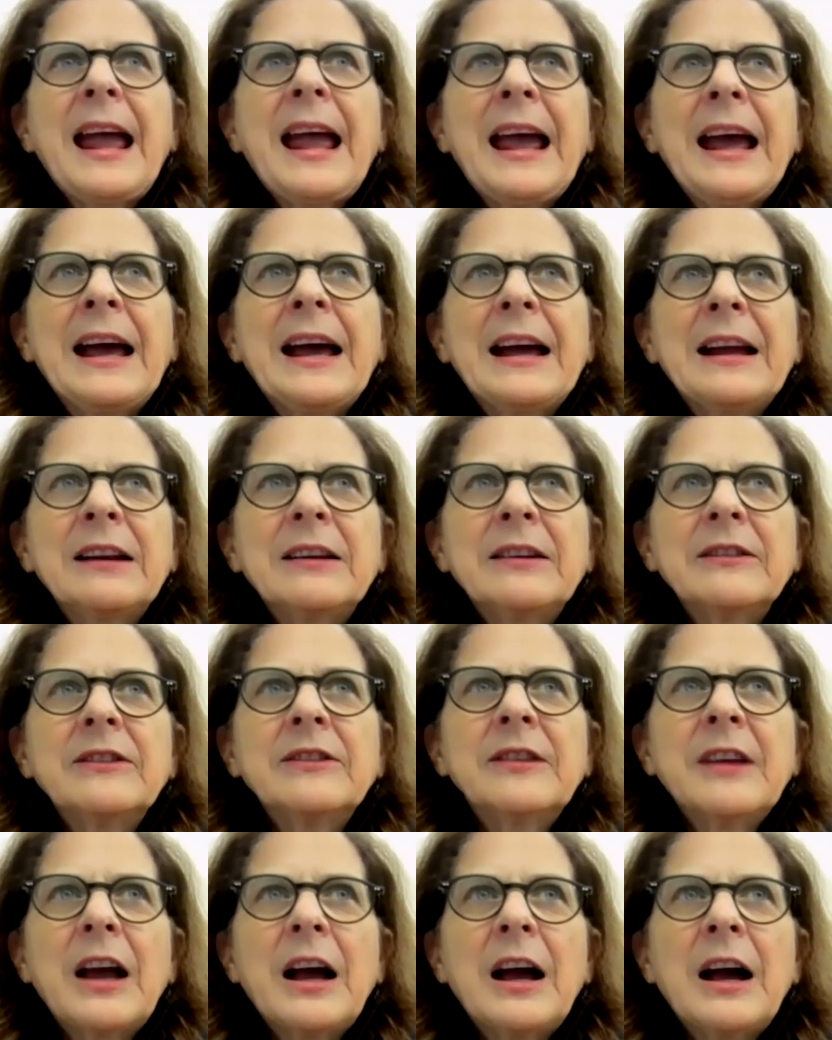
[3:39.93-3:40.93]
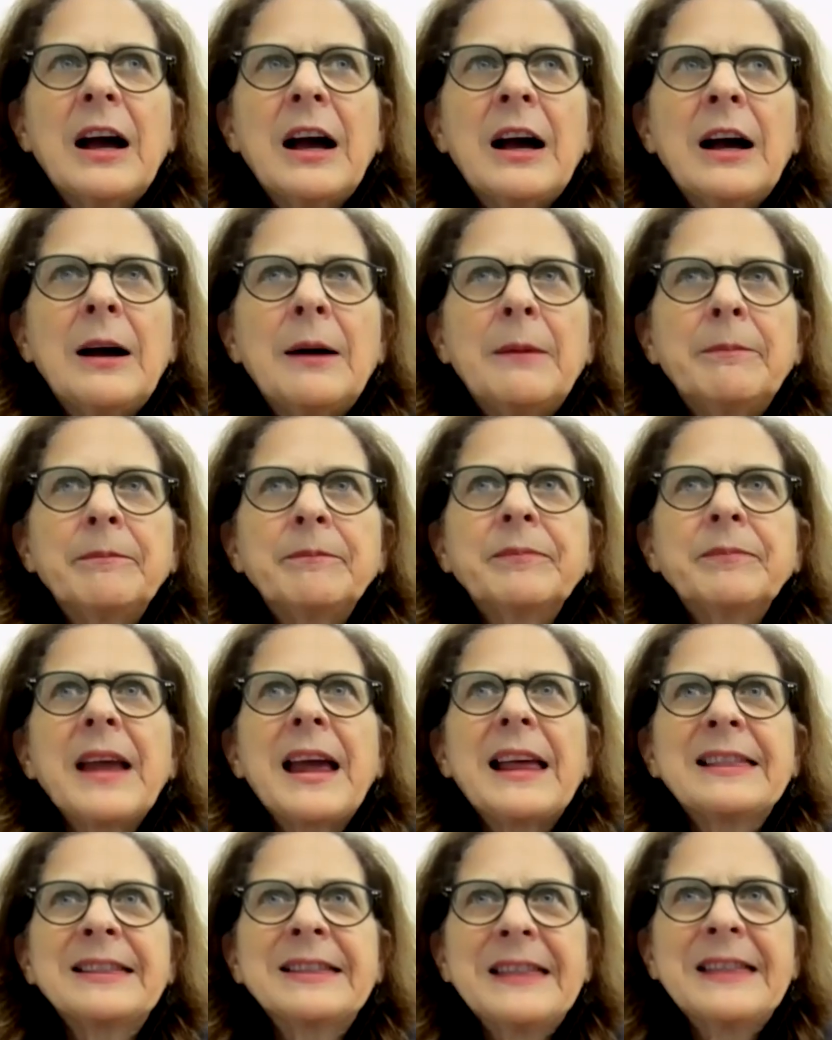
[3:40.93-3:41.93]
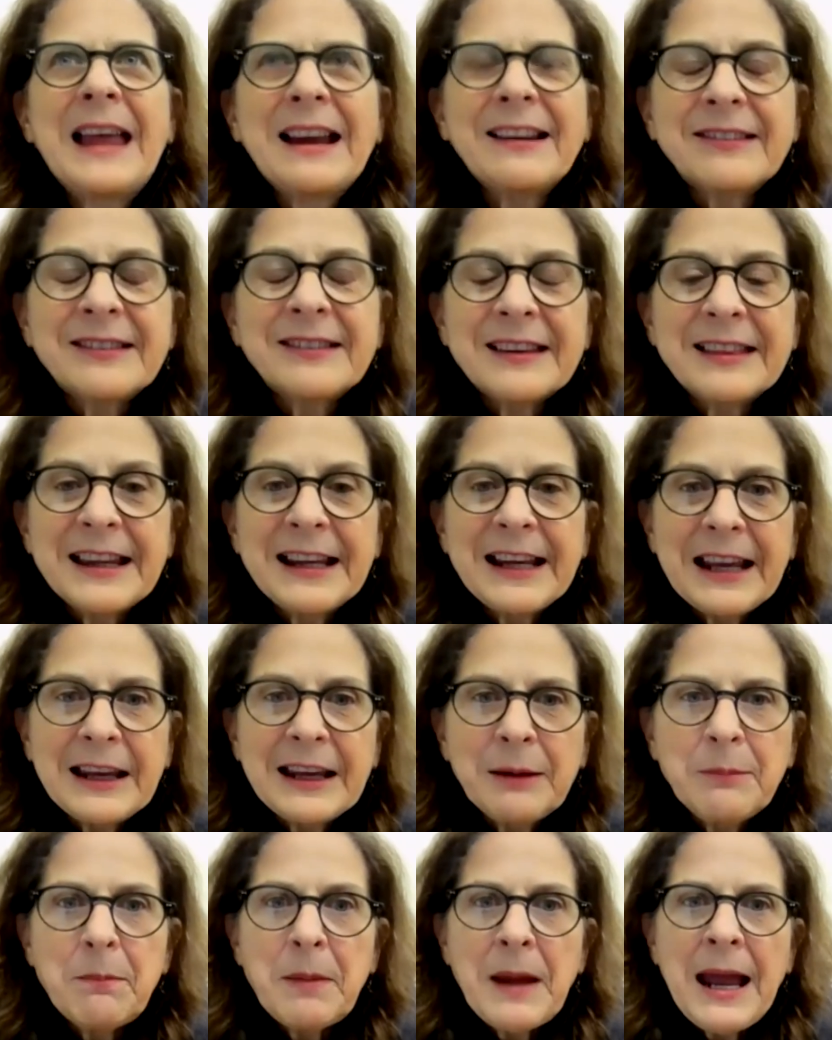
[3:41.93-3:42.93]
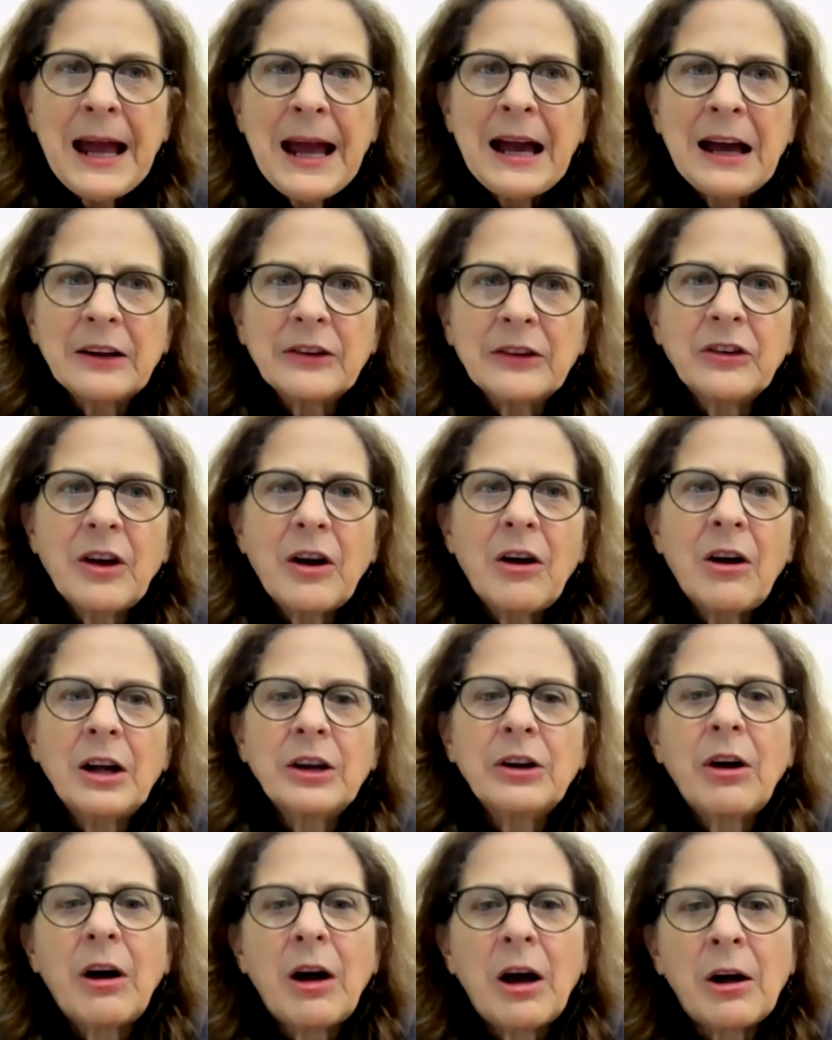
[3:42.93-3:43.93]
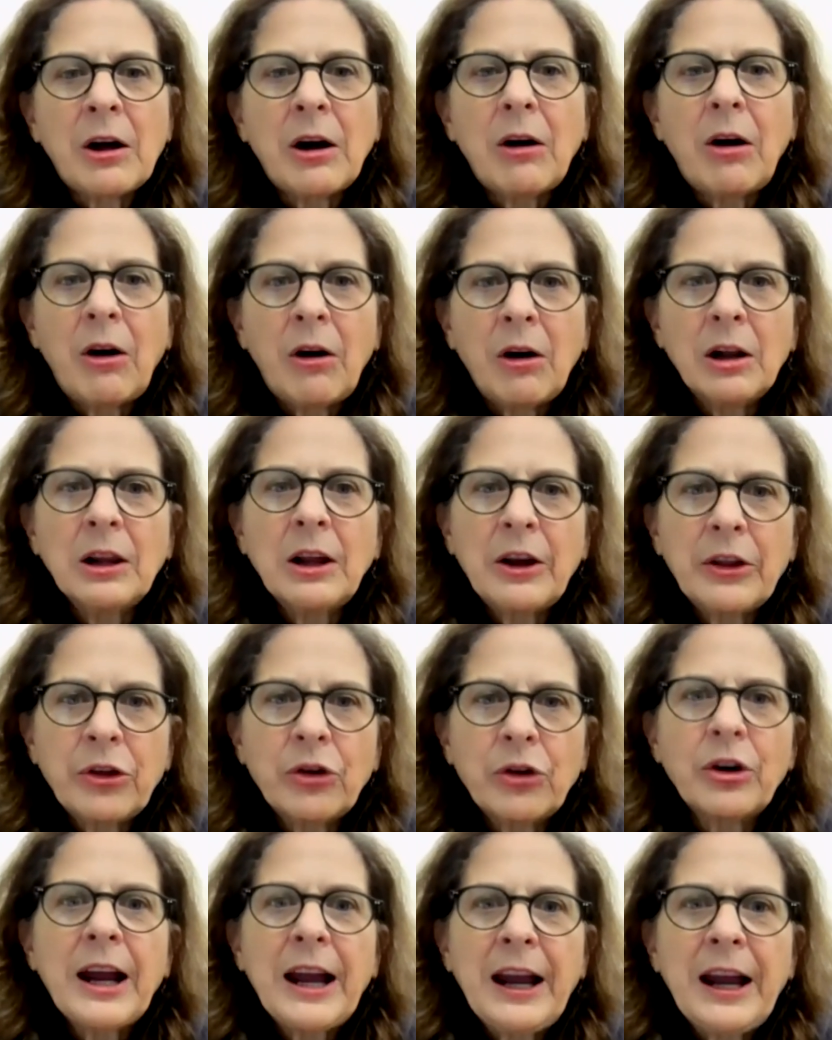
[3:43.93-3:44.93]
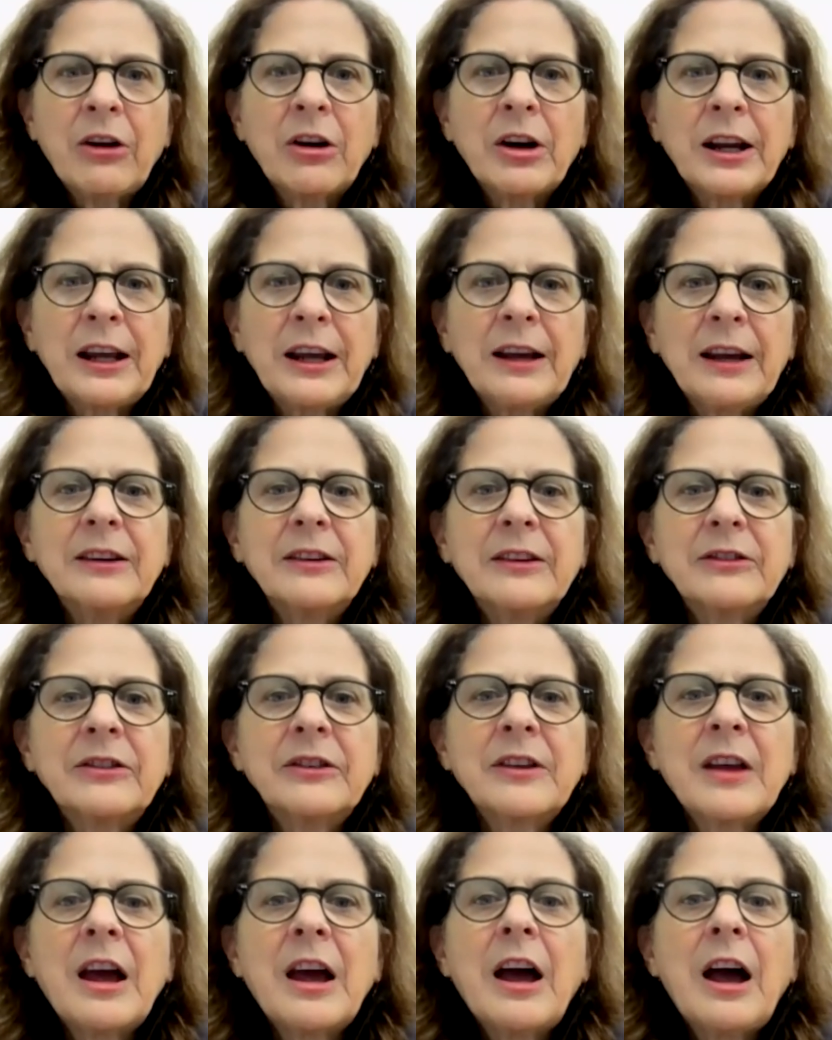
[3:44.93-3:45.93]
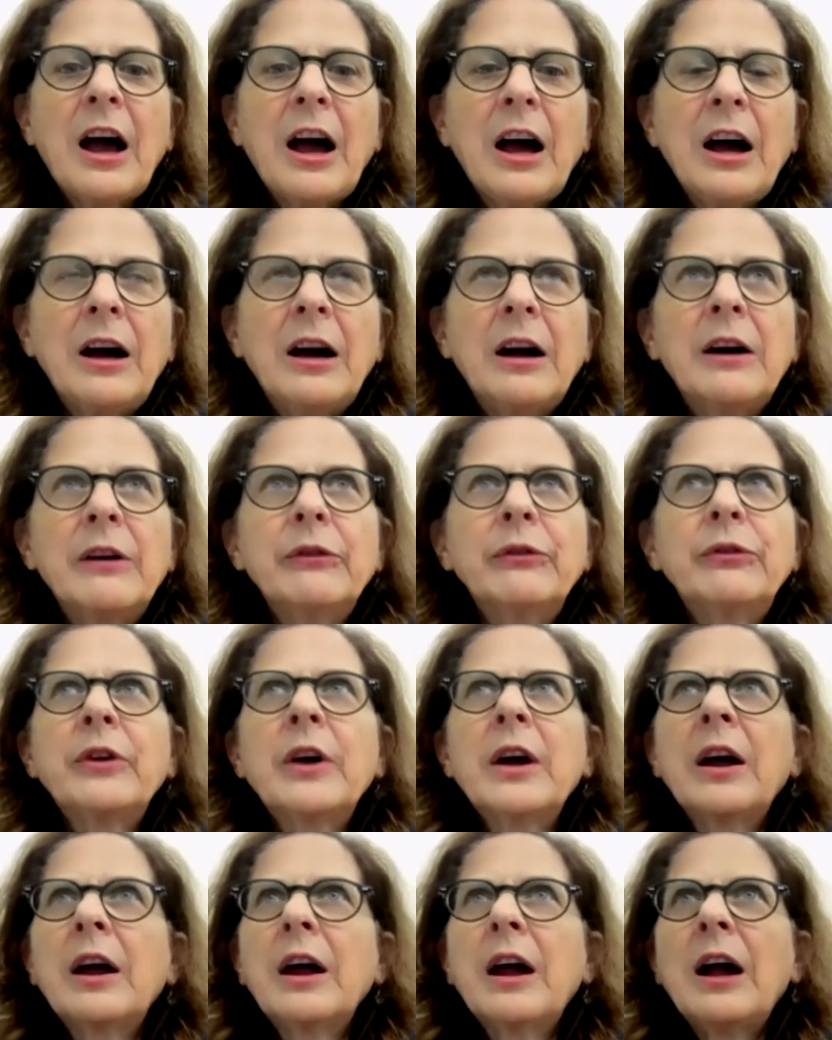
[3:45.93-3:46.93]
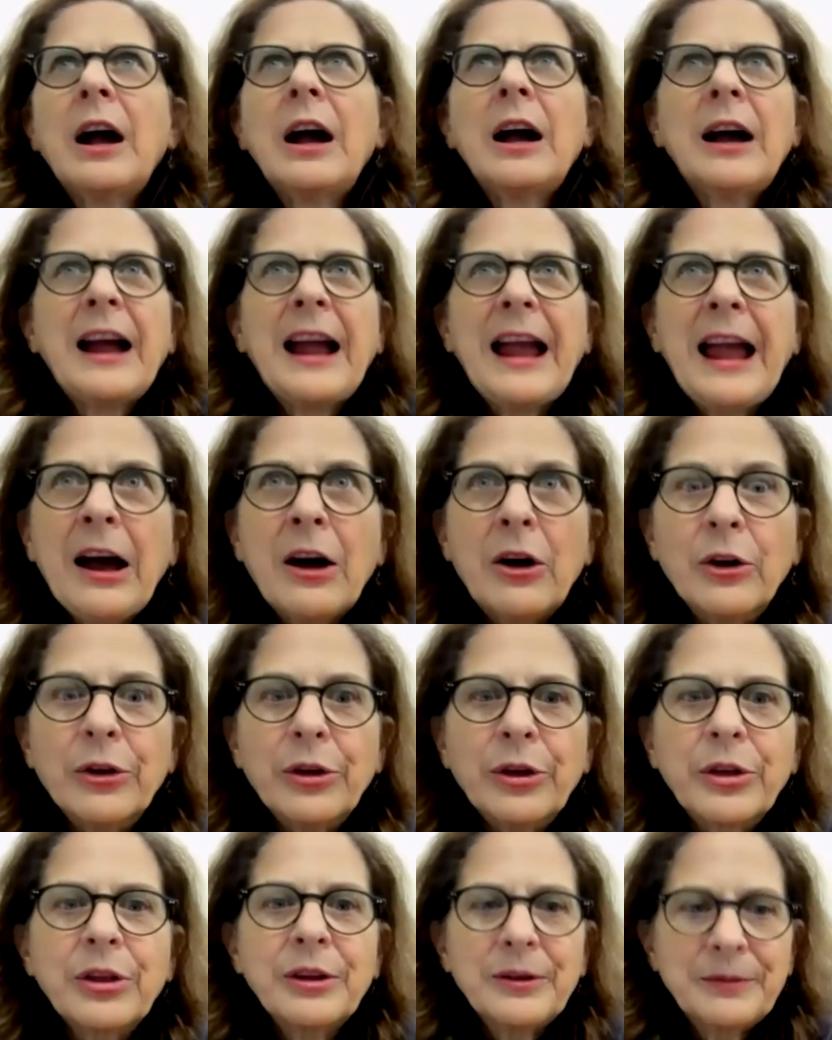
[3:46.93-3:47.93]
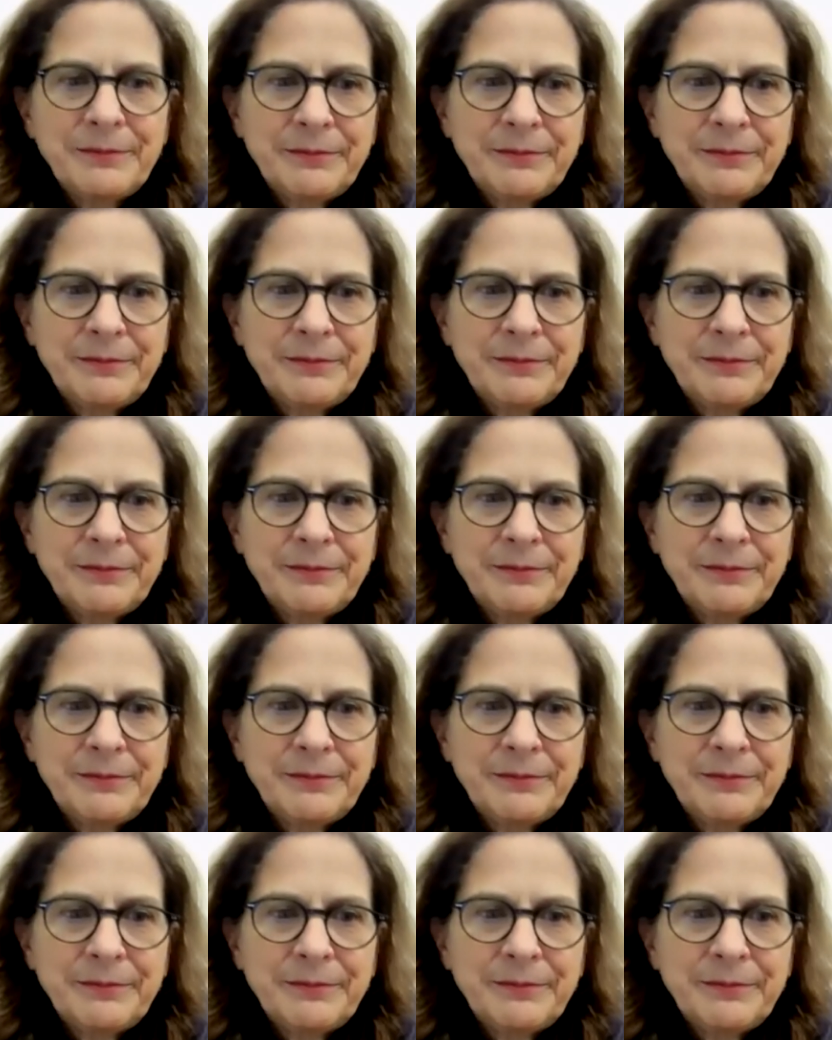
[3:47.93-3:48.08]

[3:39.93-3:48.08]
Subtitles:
and lessen the impact on all other areas of health.